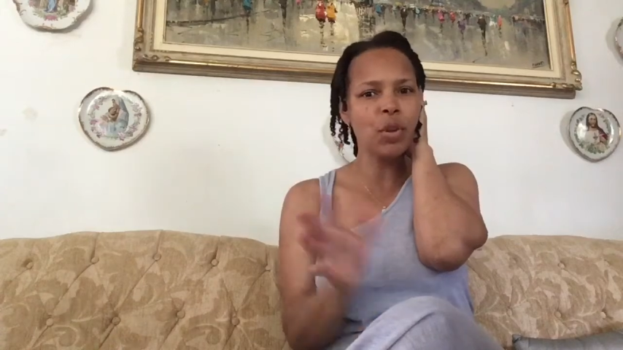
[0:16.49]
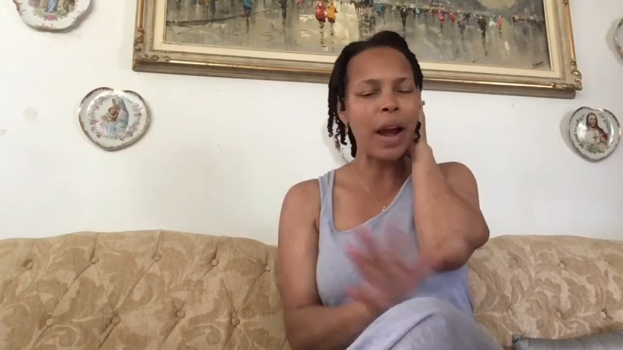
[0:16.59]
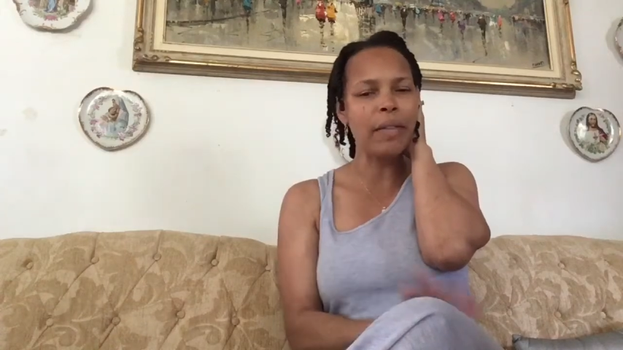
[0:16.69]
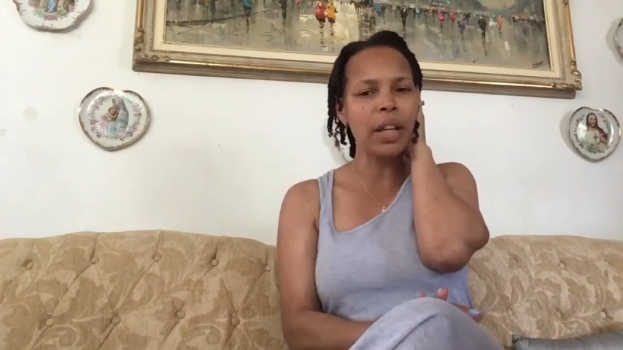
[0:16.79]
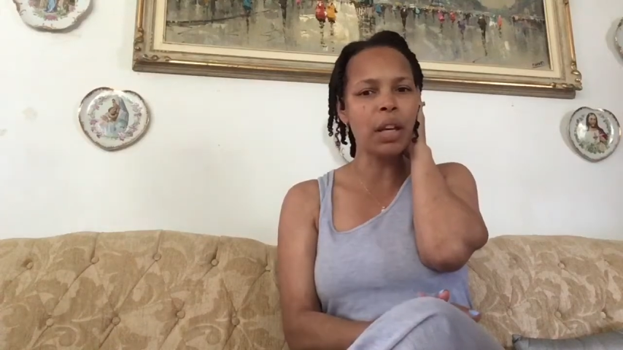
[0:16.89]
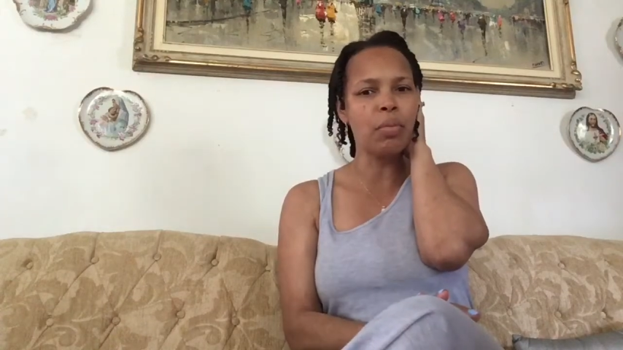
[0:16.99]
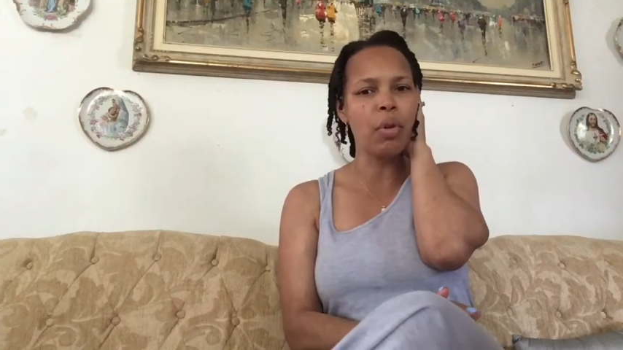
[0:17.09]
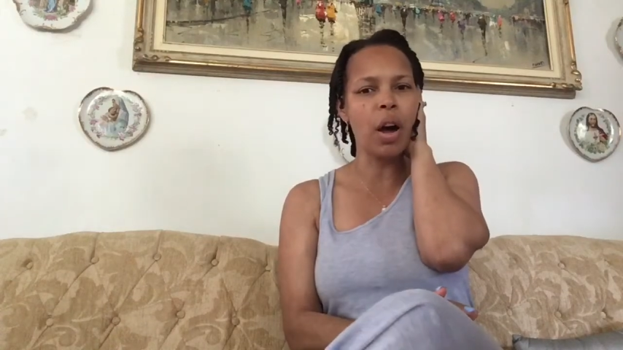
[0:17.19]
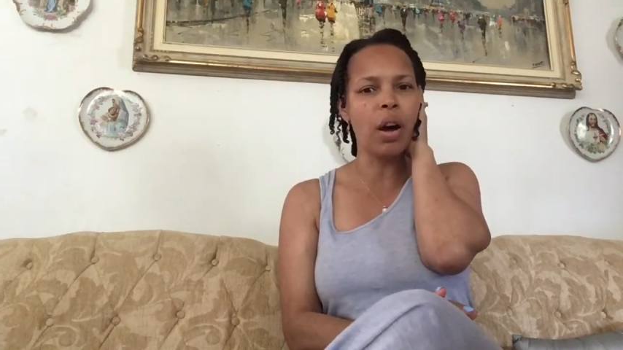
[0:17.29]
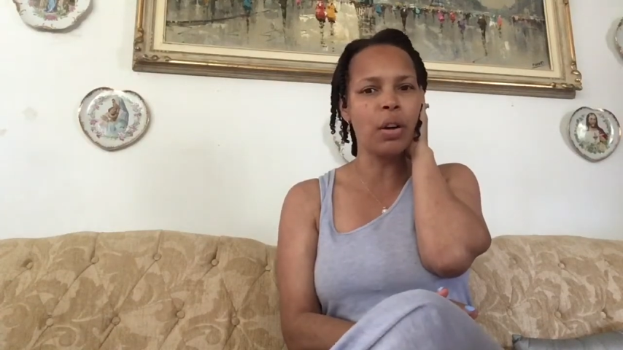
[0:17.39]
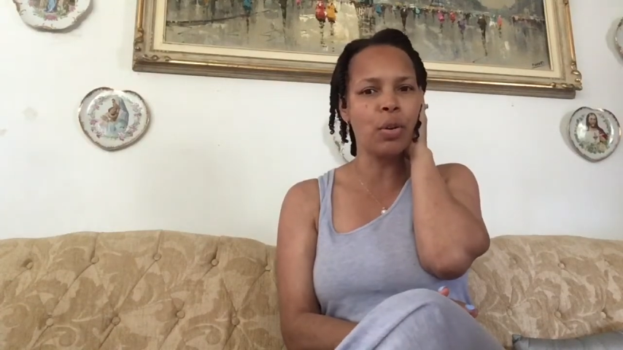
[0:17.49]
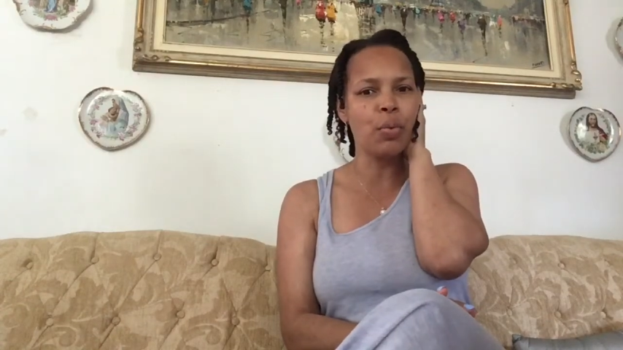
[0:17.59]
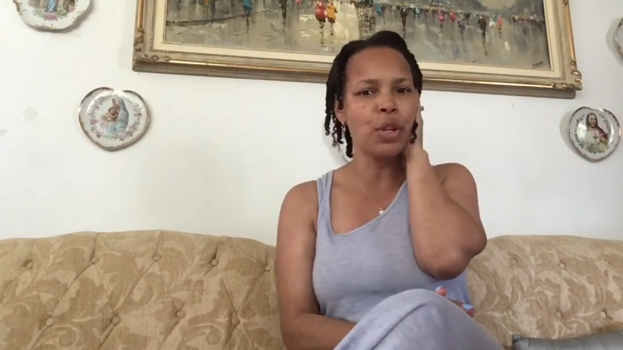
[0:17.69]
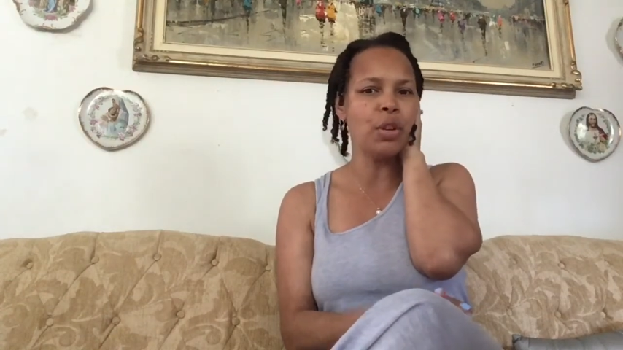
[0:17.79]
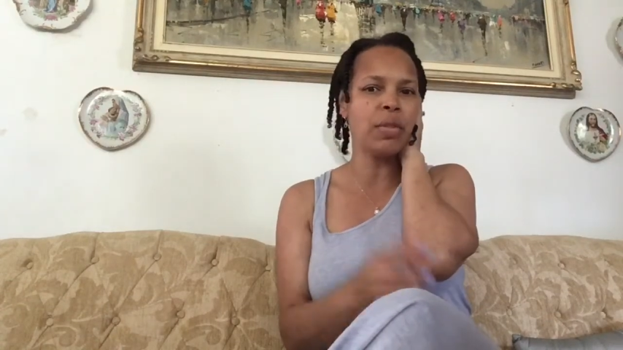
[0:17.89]
traveling abroad or
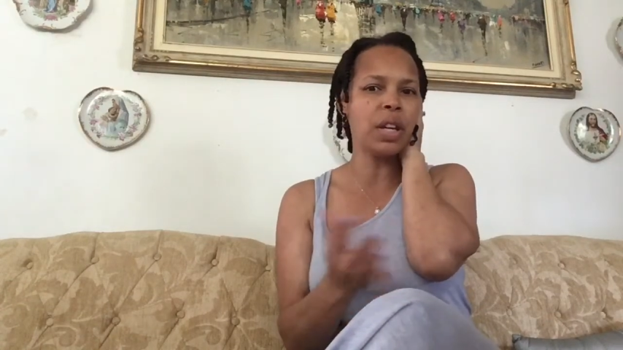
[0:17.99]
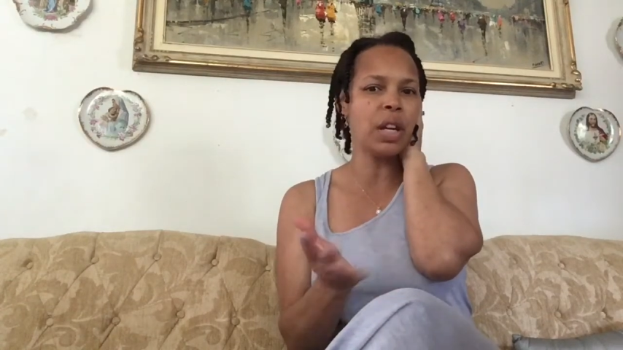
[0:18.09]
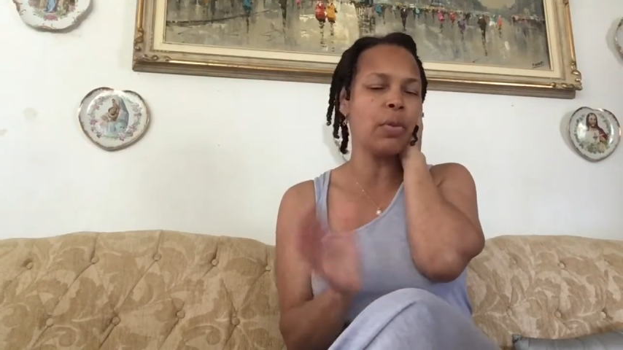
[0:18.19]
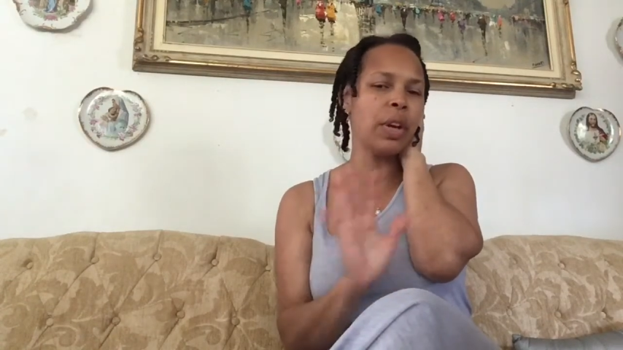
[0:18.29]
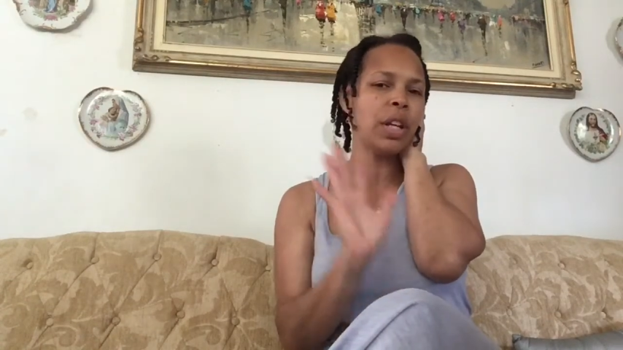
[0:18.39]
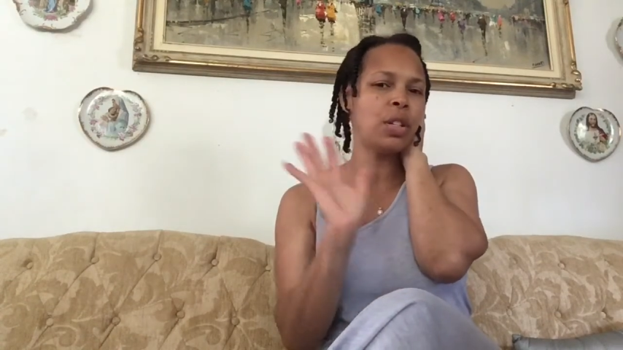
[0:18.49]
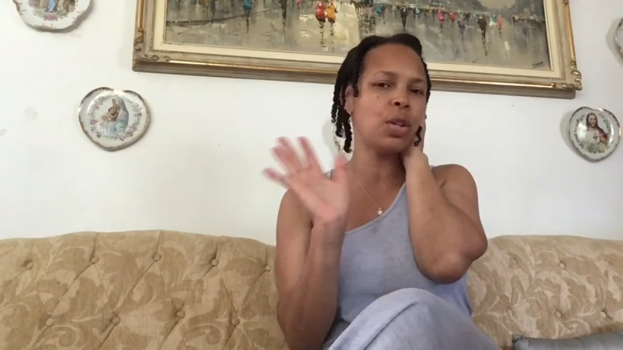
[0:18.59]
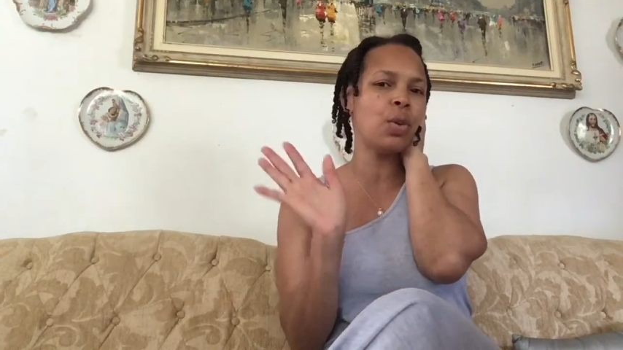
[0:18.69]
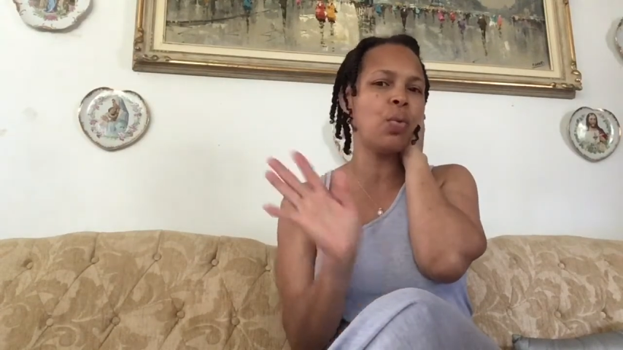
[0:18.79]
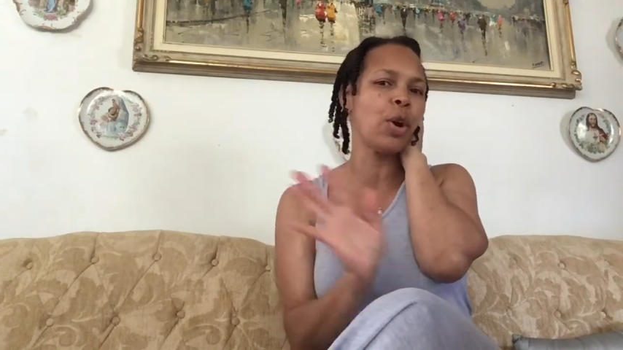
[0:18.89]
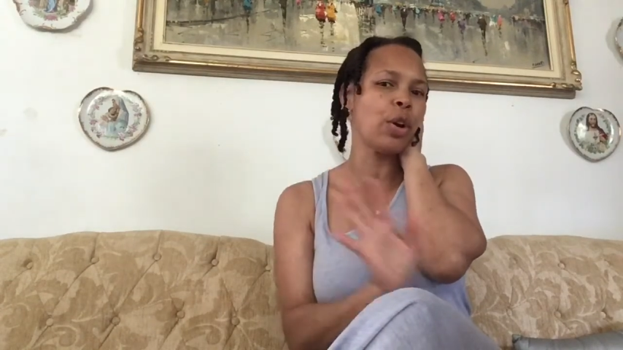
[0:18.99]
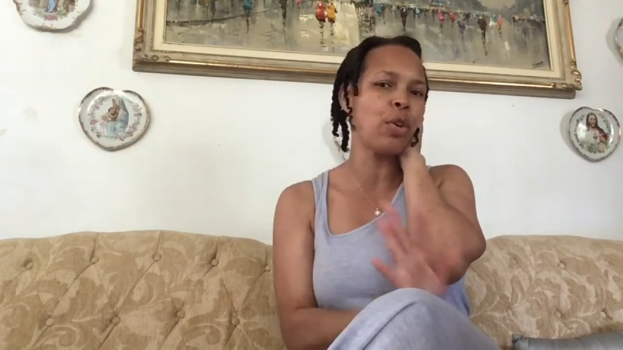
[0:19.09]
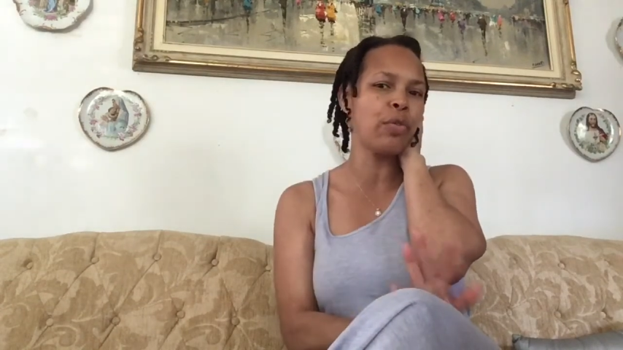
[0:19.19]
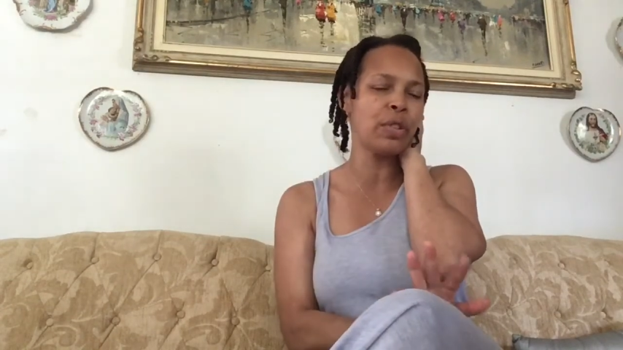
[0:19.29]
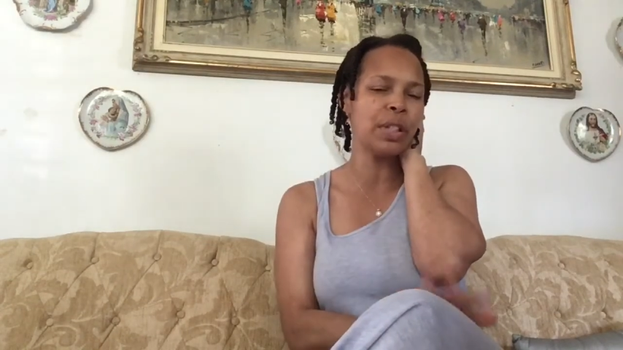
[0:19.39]
when you're getting ready to work
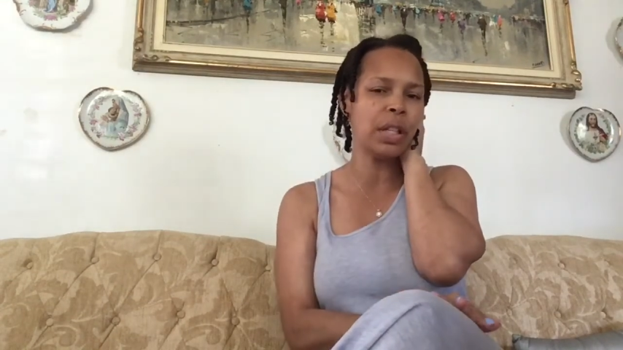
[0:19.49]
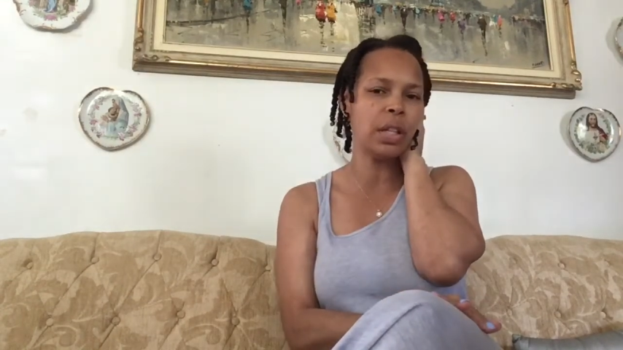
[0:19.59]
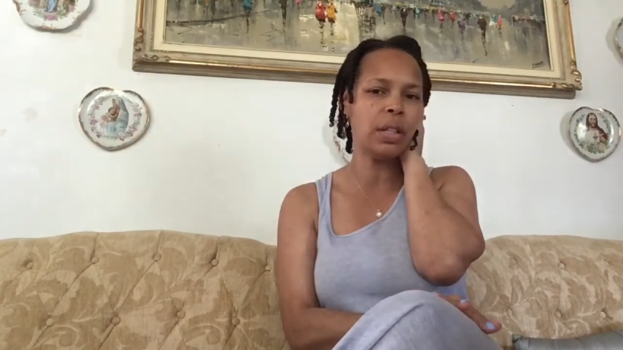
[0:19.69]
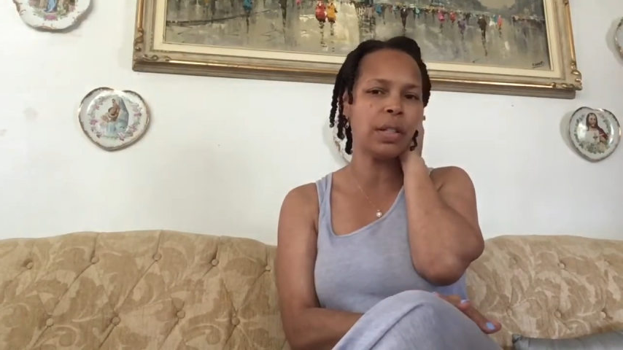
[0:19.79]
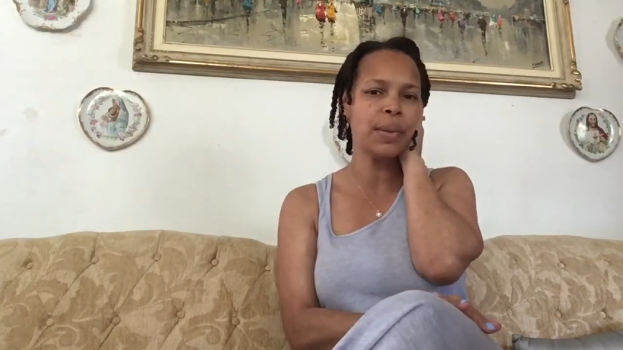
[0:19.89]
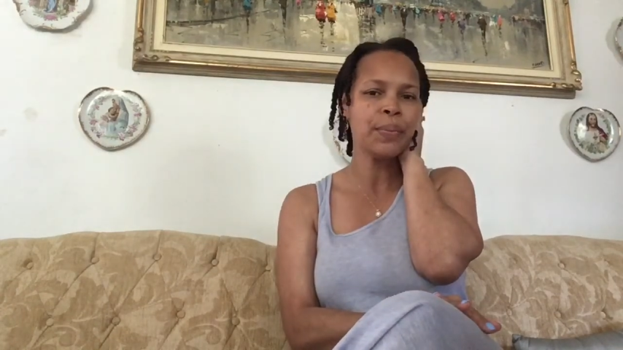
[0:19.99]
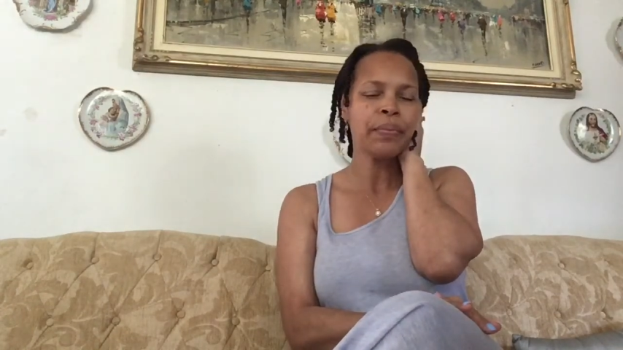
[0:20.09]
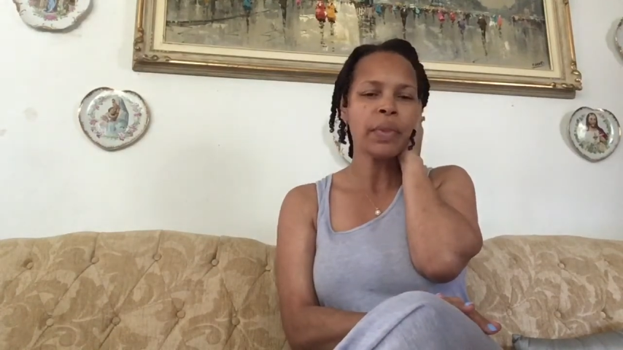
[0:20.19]
overseas.